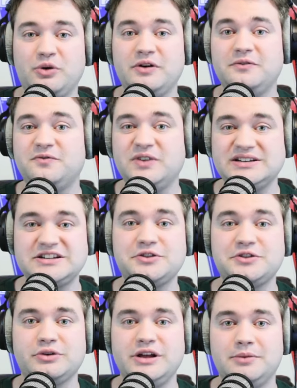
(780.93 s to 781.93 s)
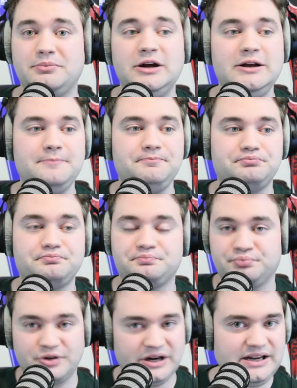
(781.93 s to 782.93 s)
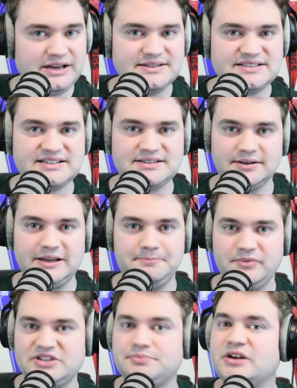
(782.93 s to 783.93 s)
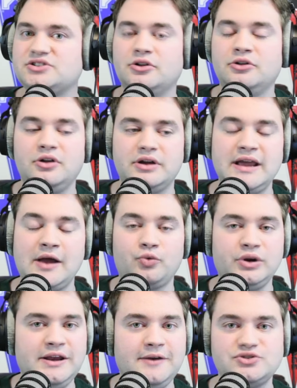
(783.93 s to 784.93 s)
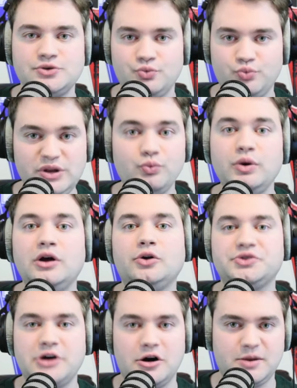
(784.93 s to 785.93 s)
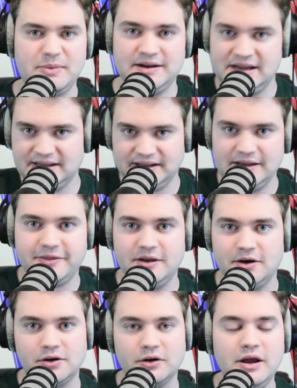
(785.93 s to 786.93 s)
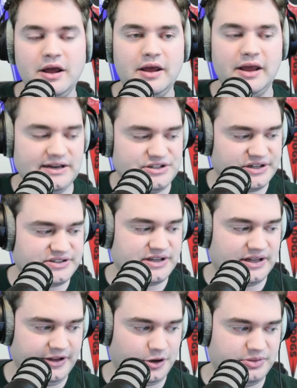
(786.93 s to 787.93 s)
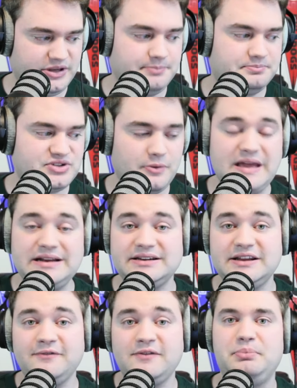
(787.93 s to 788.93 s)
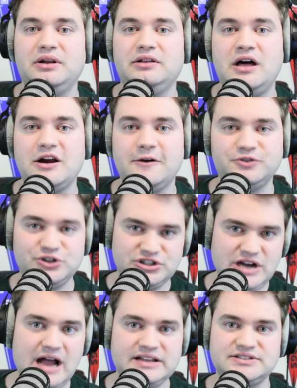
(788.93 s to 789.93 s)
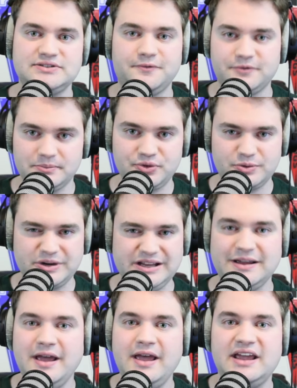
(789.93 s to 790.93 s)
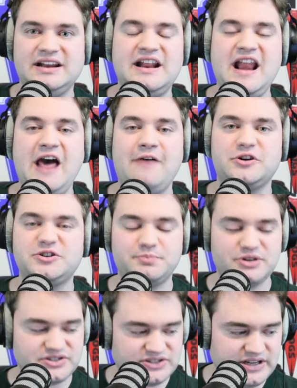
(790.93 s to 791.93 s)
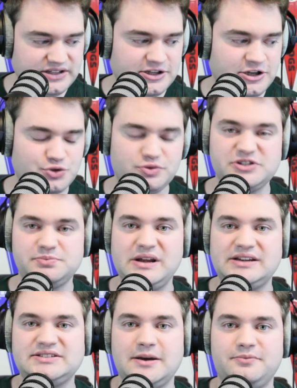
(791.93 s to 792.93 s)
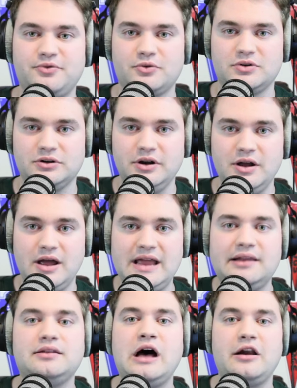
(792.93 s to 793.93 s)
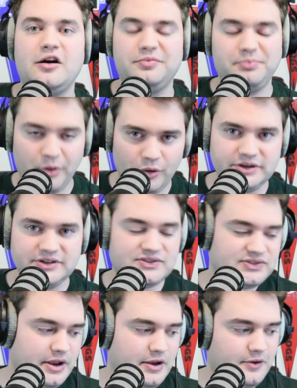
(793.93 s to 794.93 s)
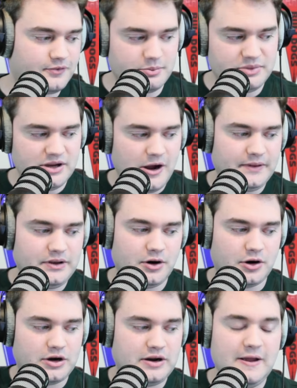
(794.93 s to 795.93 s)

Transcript: and finish at the rim pretty consistently, especially looking at Reeves, who we will talk about at length here in just a little bit. So they give up a lot of shots from three and an average percentage, which makes up for a lot of points from beyond the arc.